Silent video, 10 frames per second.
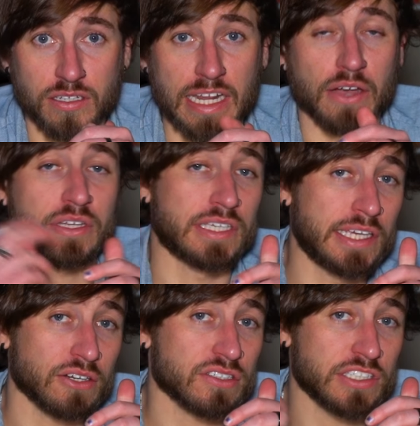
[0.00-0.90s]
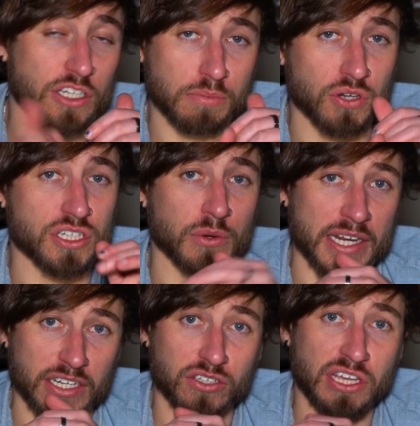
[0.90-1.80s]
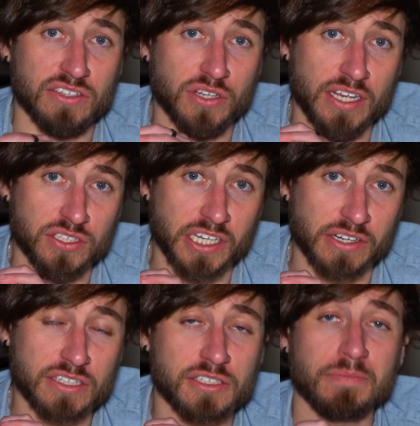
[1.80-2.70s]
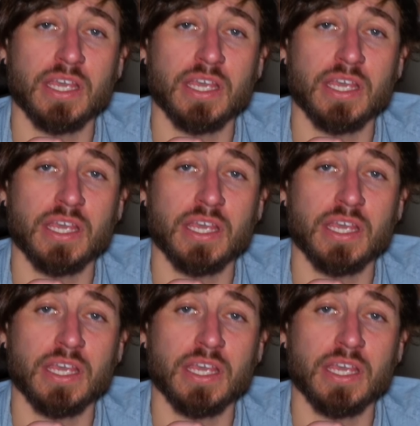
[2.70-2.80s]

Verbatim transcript: Now here's tiered approaching right here in case you guys are curious.